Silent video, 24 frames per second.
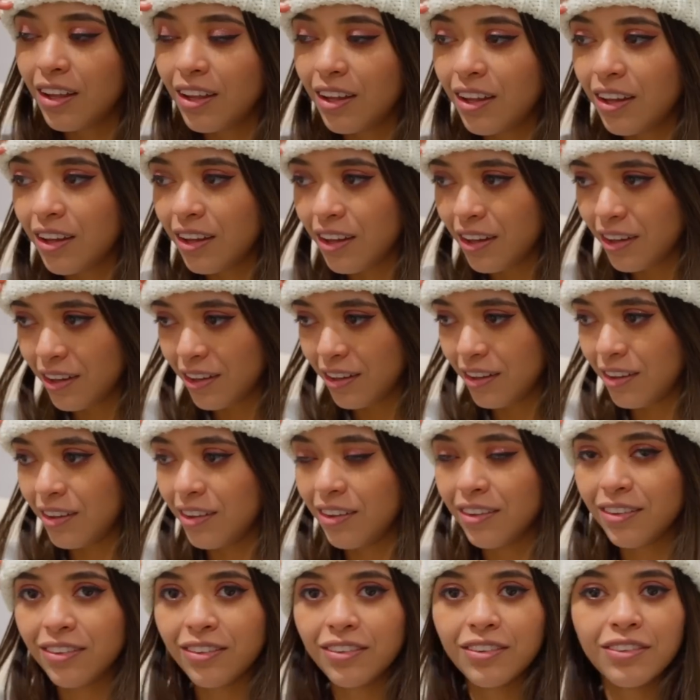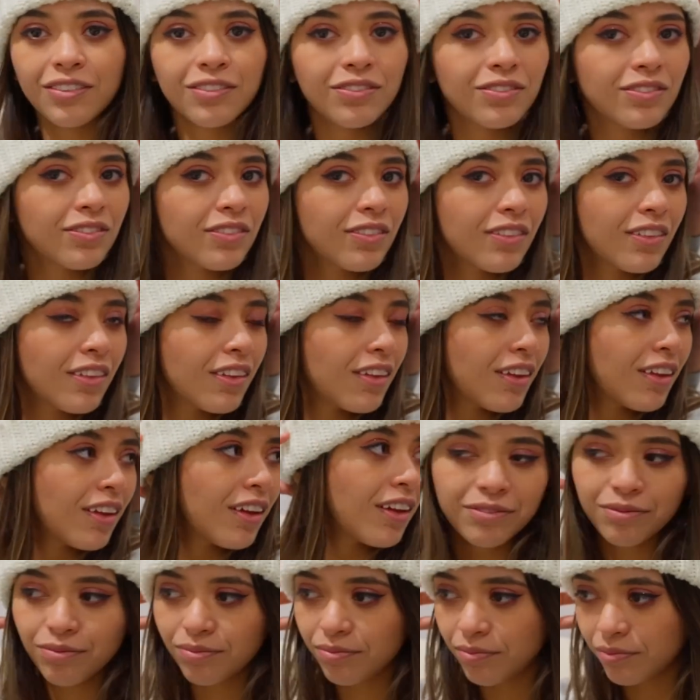
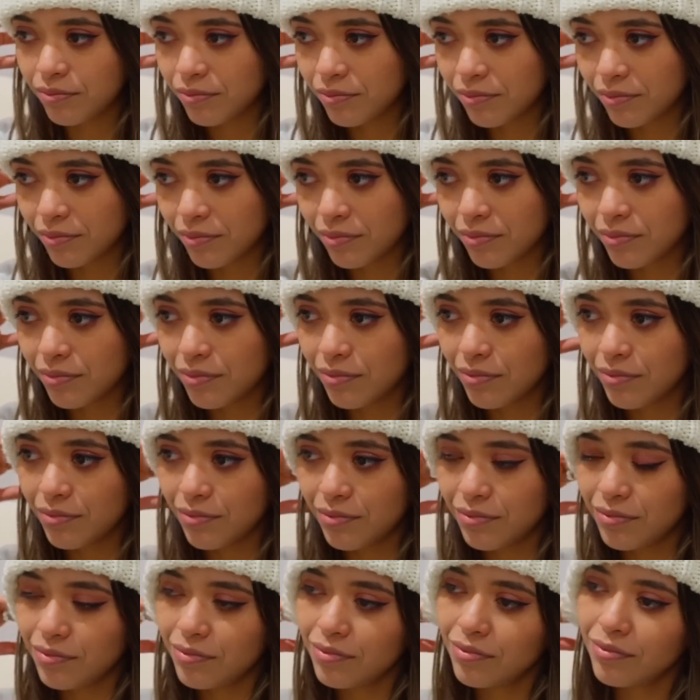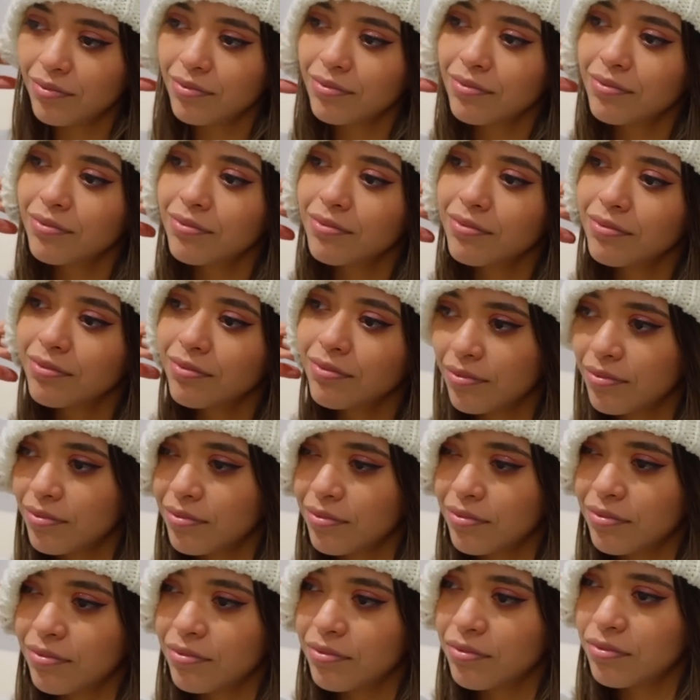
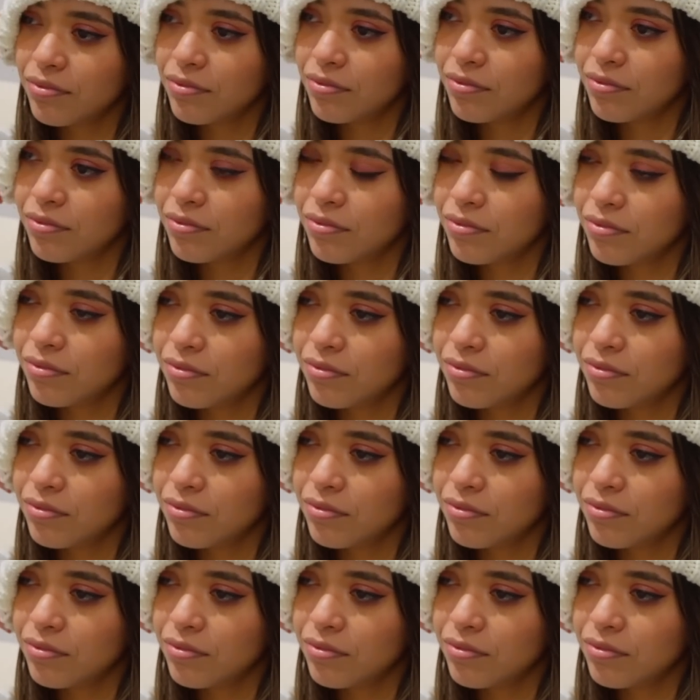[no speech]